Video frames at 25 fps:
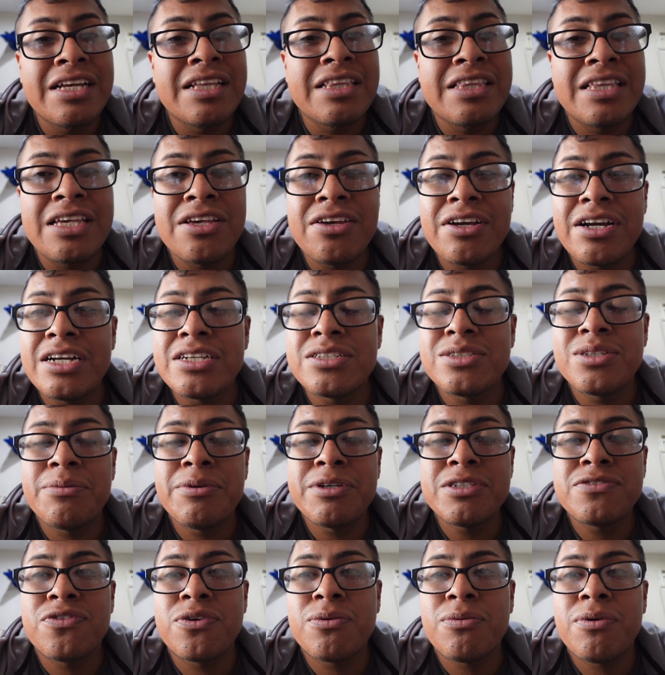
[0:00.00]
Thank you guys so
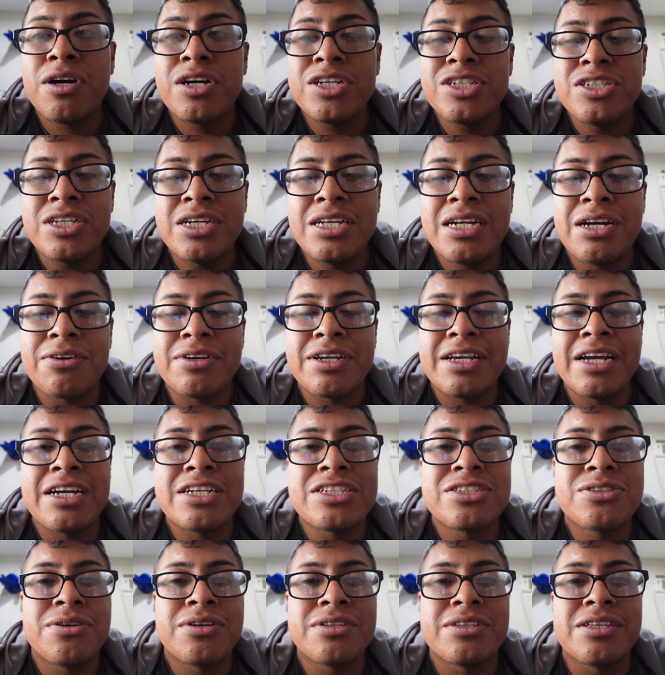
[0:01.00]
much for watching, and I'll
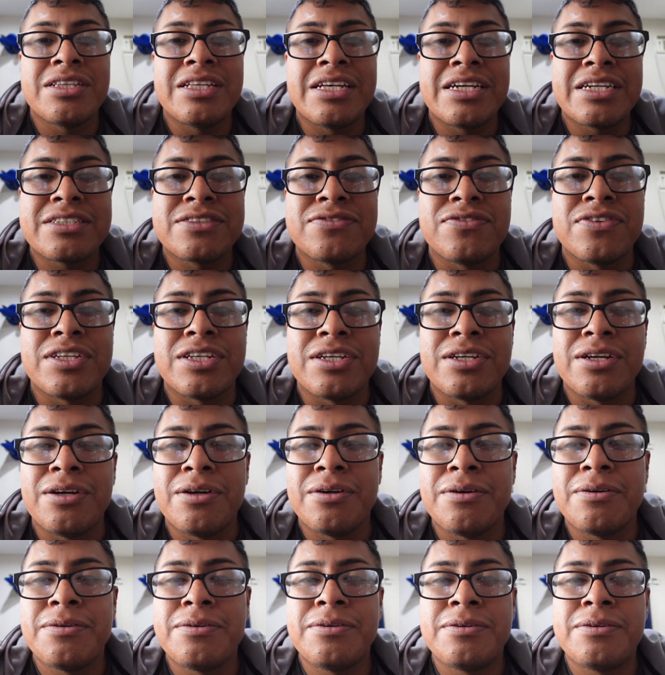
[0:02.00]
catch you on the next video.